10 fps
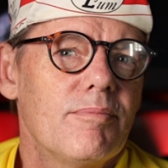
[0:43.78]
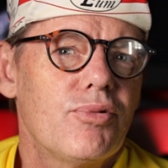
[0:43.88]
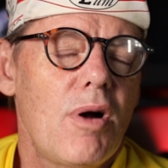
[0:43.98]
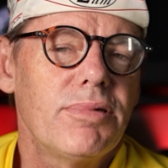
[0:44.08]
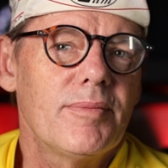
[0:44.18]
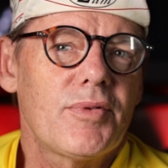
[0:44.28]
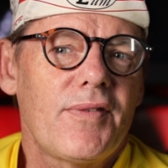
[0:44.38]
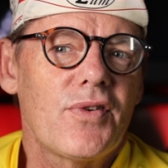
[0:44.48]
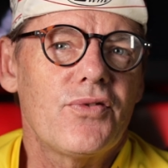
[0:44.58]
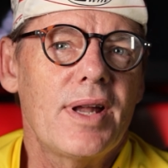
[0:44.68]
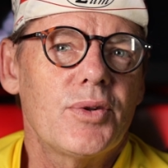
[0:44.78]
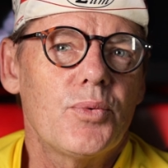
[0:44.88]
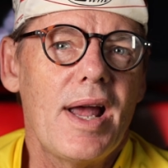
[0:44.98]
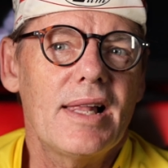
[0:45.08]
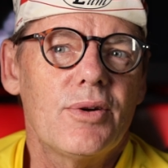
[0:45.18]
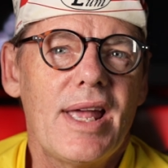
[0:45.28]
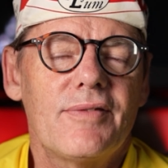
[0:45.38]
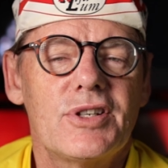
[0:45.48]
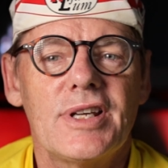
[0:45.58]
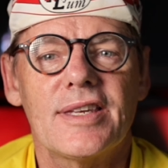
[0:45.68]
problems with your front derailleur out
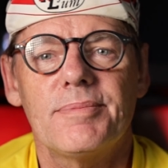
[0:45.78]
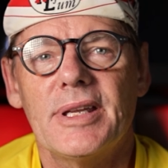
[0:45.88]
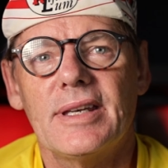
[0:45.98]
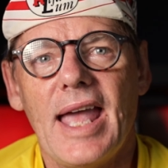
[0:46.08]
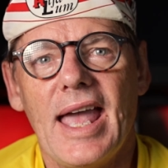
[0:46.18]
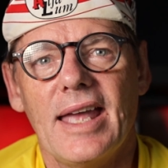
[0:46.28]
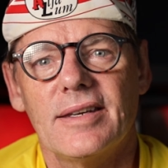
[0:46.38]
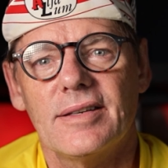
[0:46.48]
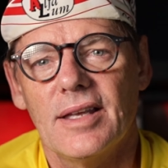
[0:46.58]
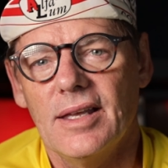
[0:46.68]
of adjustment, and